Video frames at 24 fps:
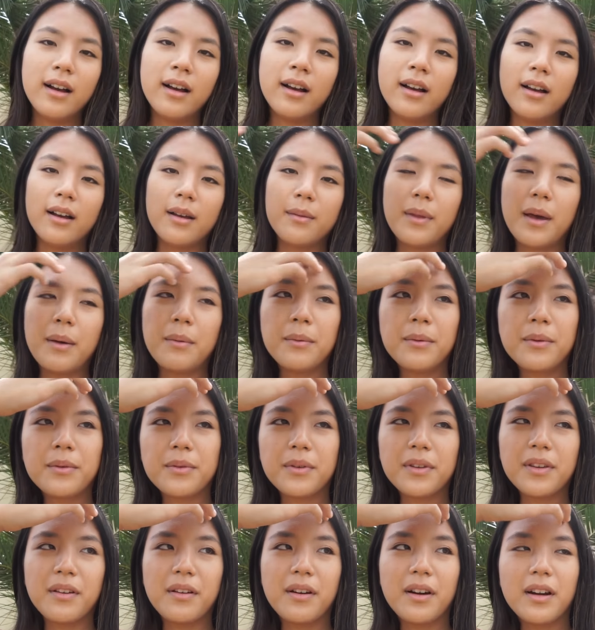Um, that one was
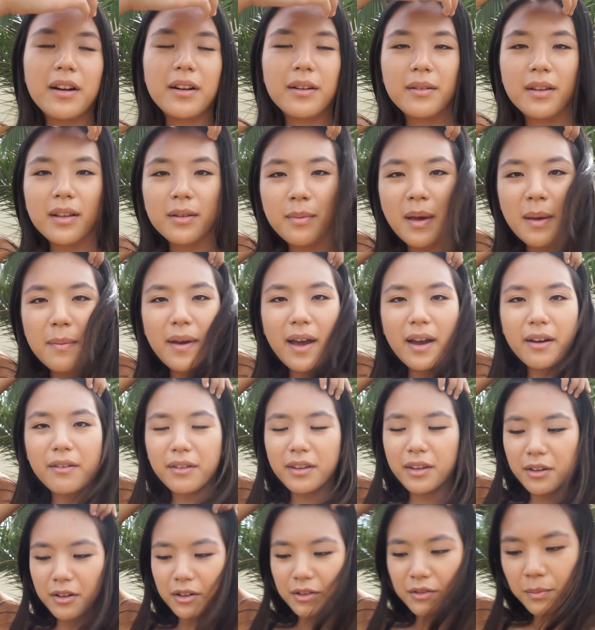really hard because my back
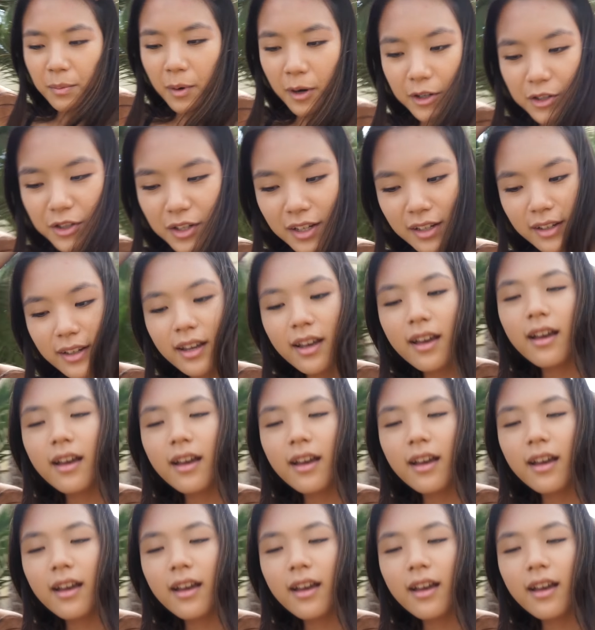really hurts from arching.